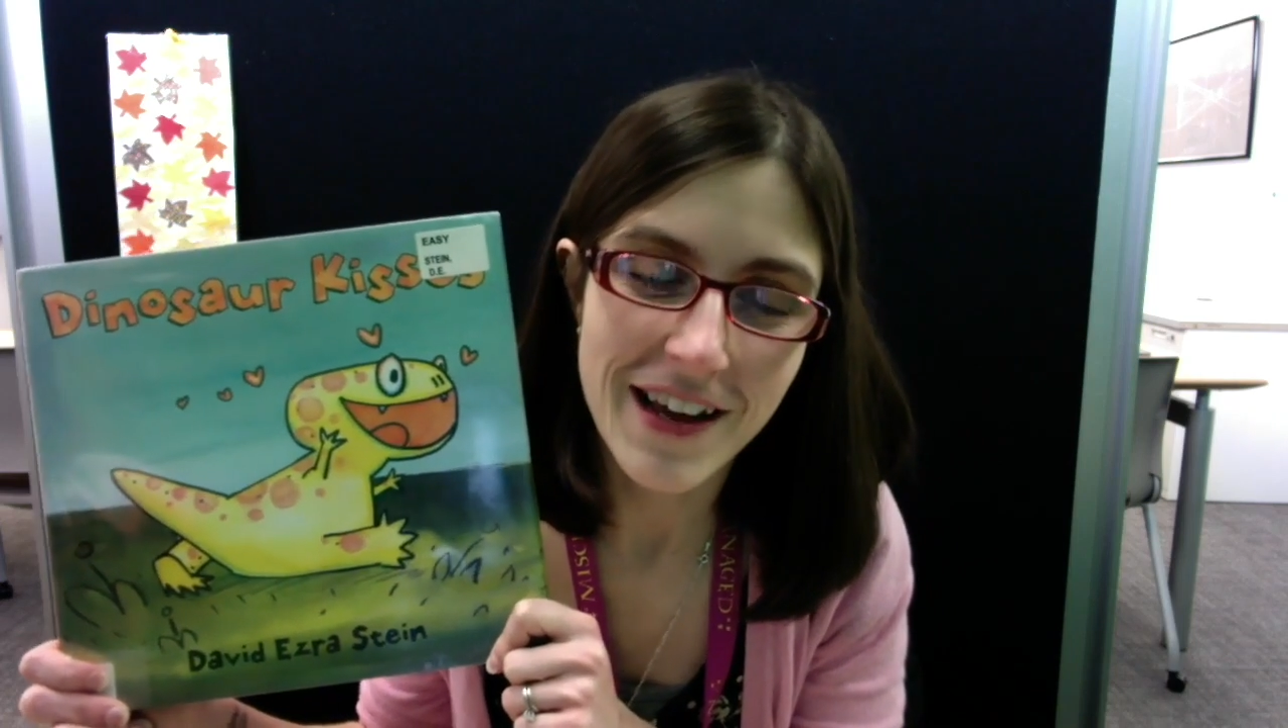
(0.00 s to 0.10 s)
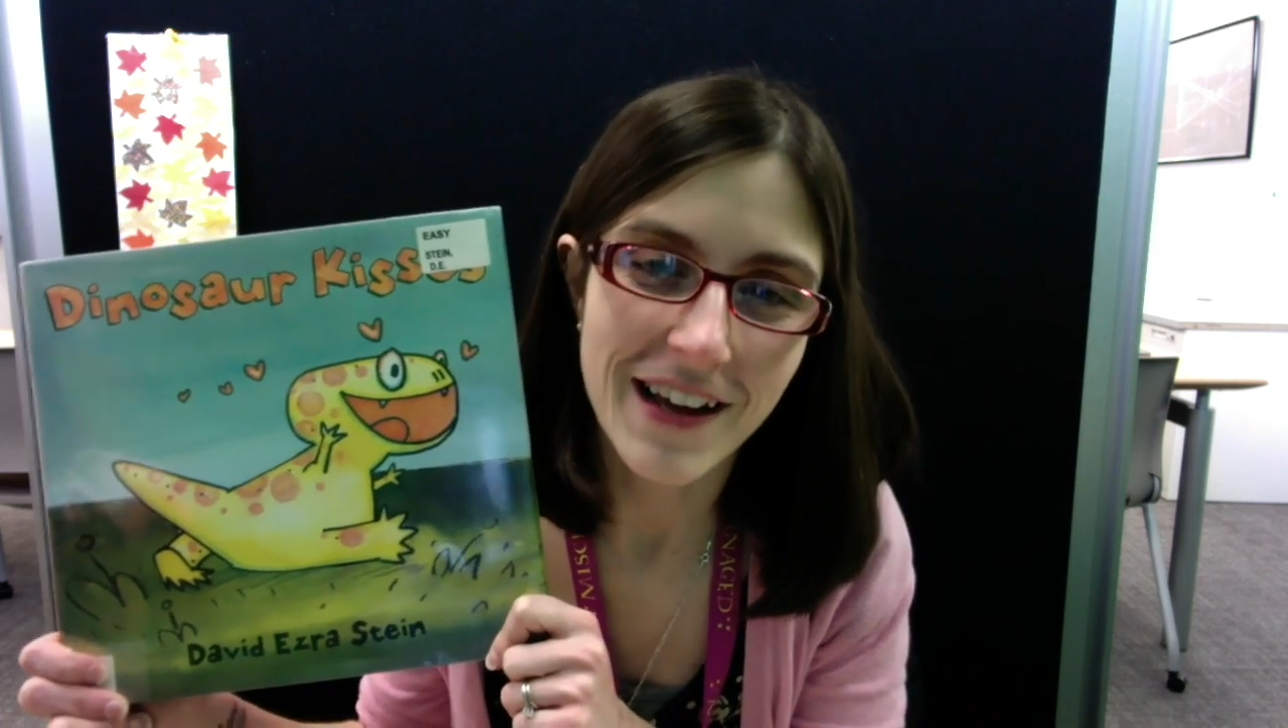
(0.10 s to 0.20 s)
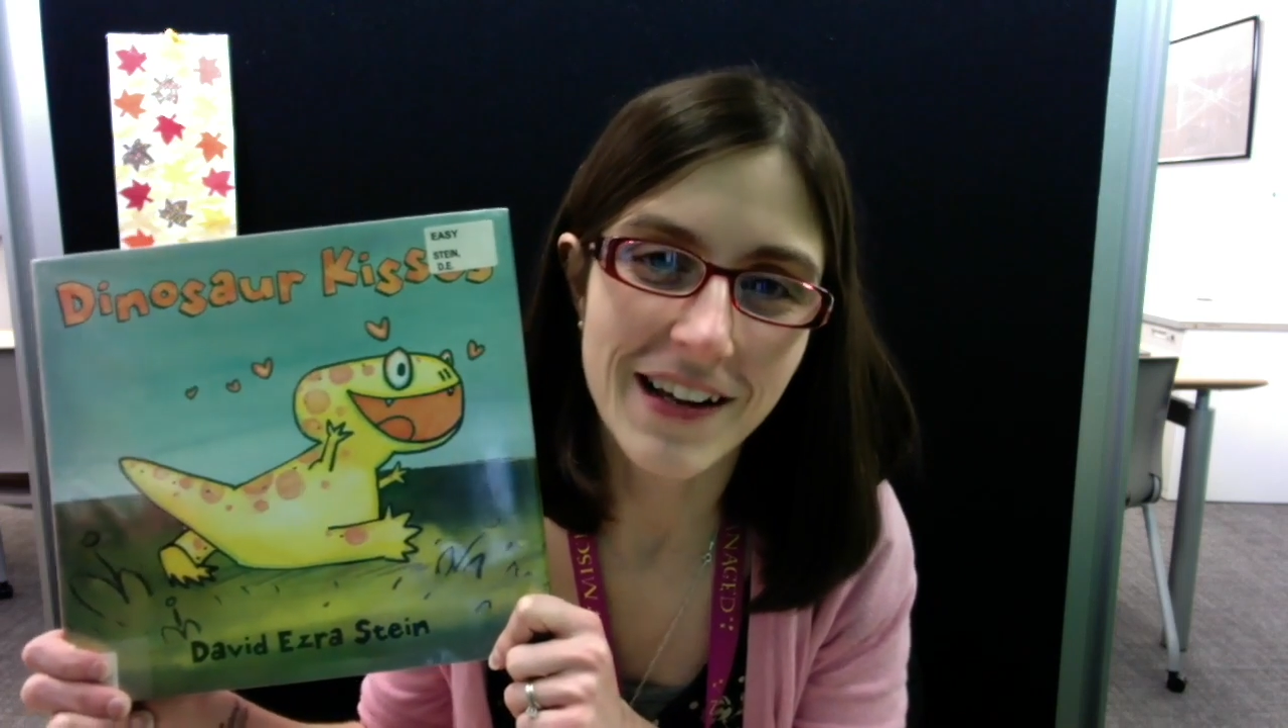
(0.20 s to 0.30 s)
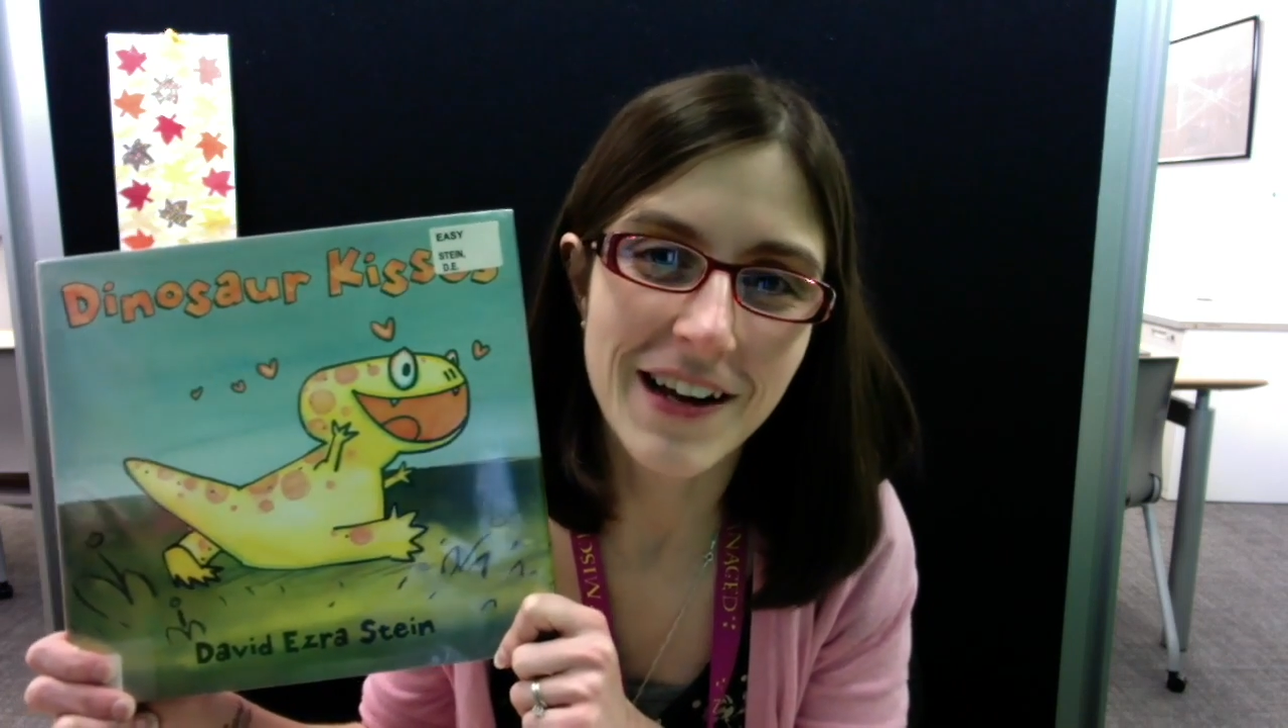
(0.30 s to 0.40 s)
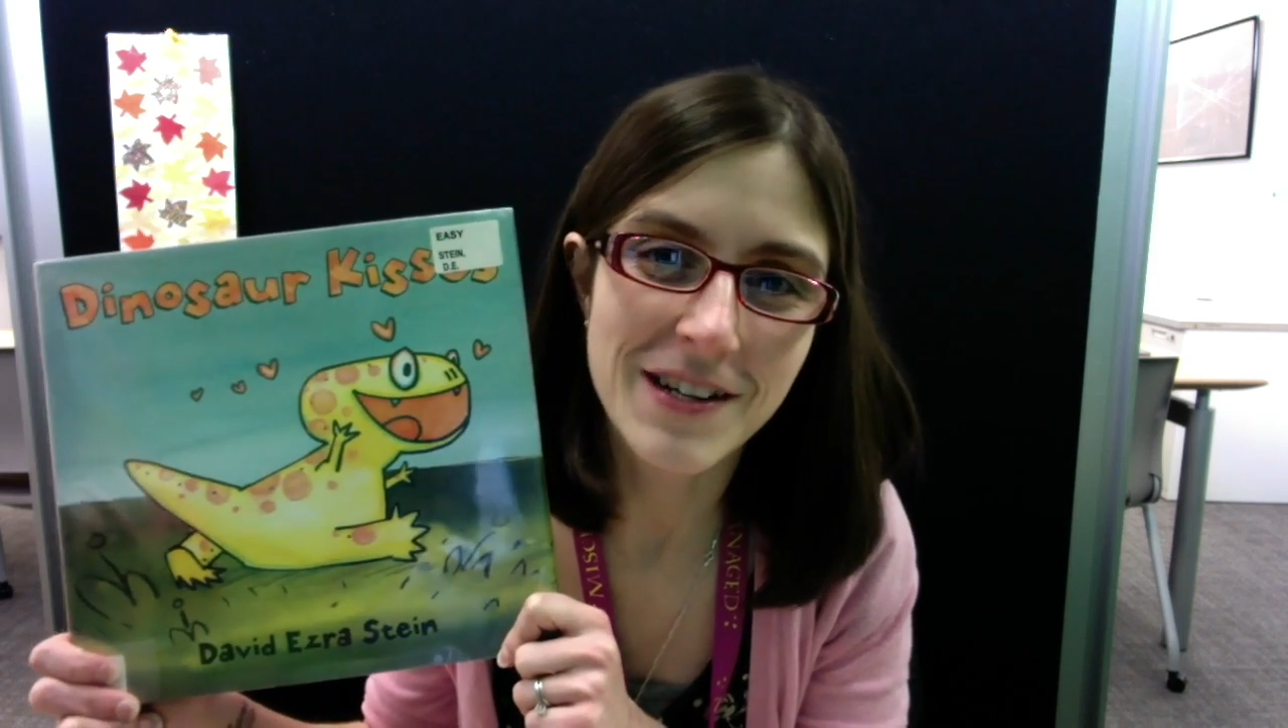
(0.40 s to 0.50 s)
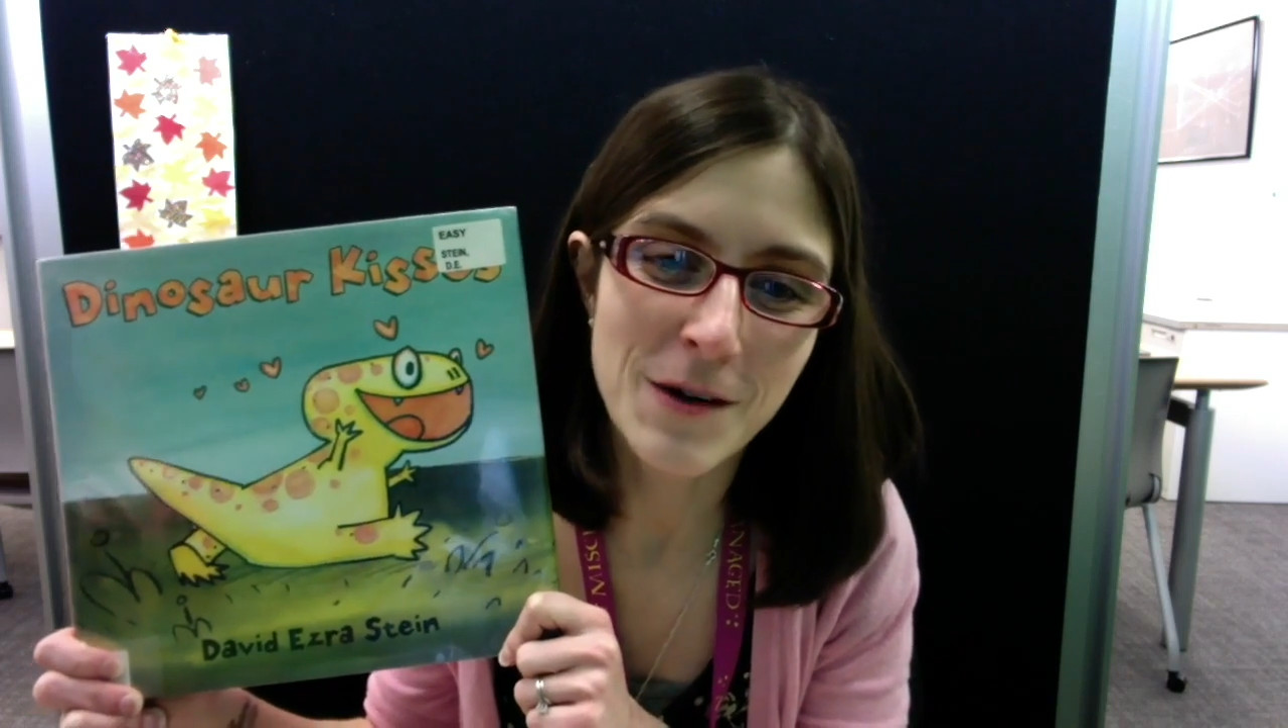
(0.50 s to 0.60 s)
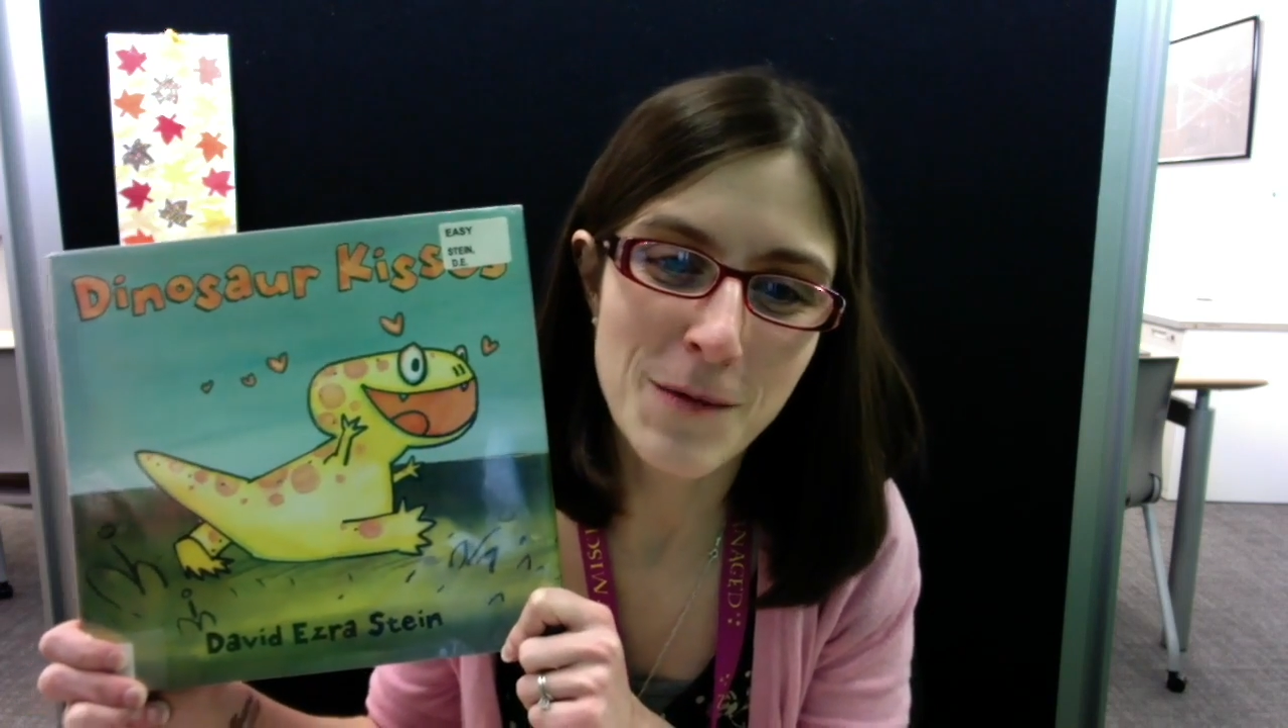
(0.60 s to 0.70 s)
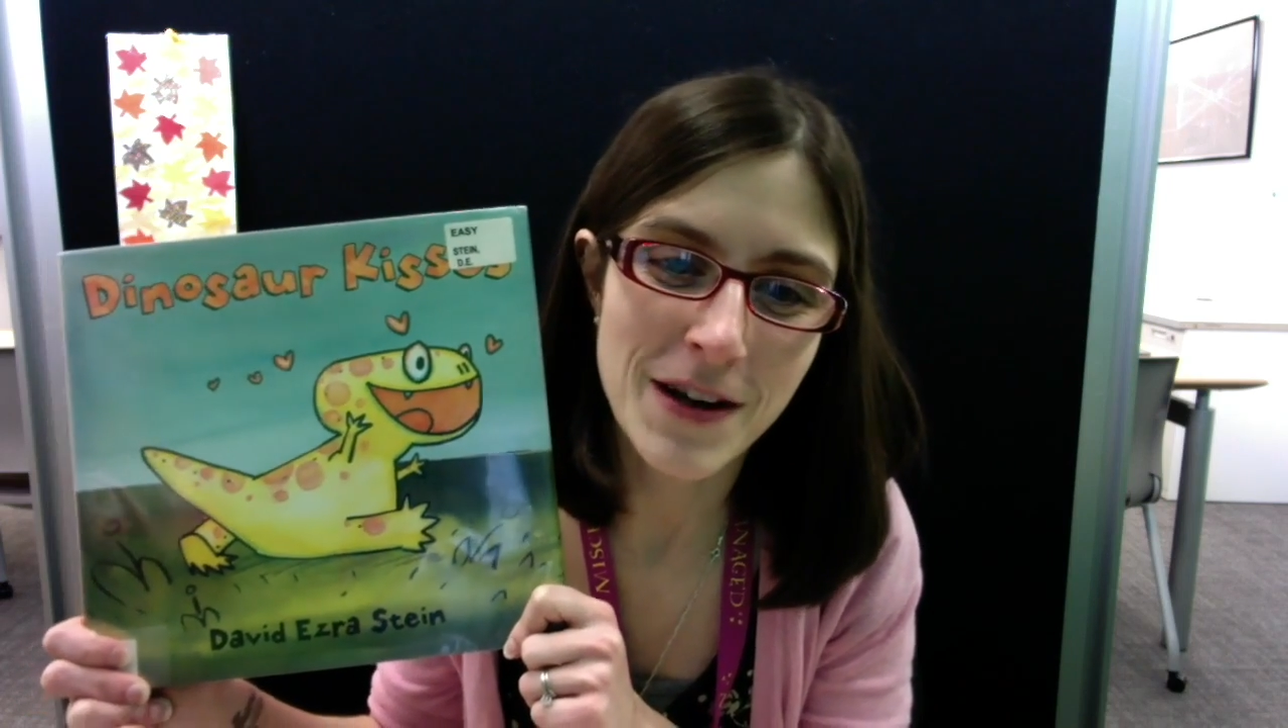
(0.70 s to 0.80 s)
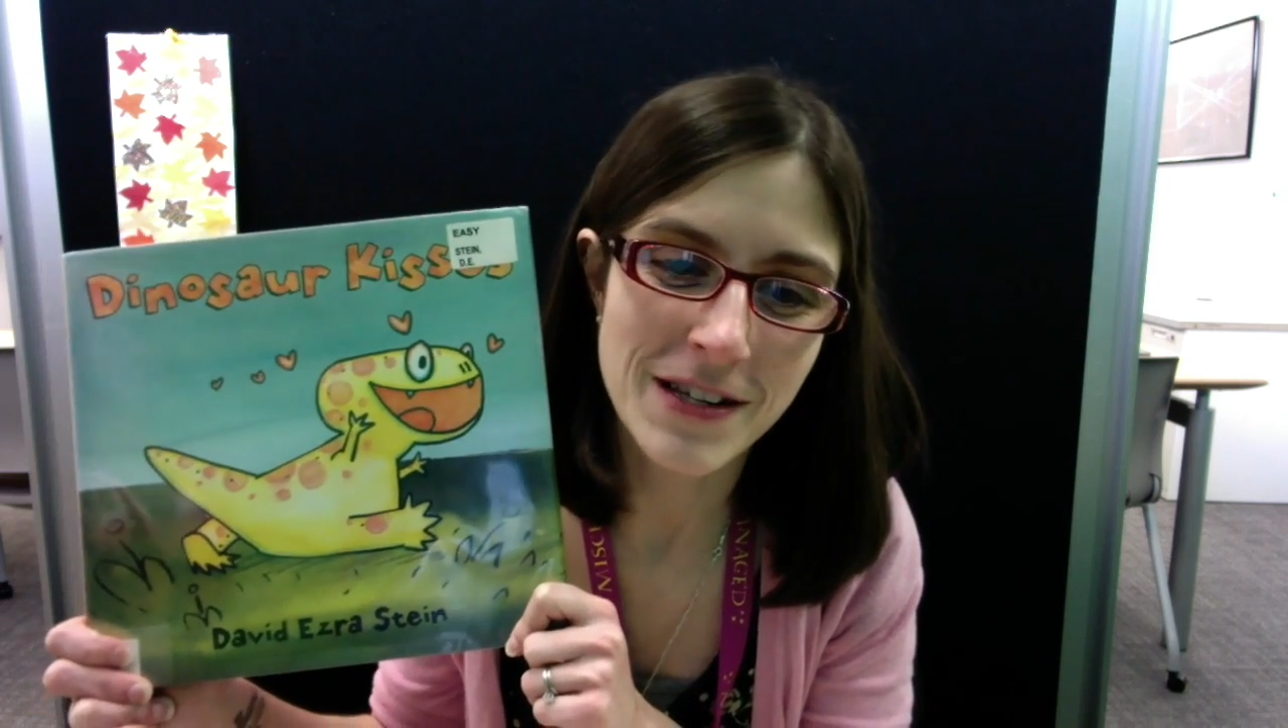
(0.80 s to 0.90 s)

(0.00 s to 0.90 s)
And I don't want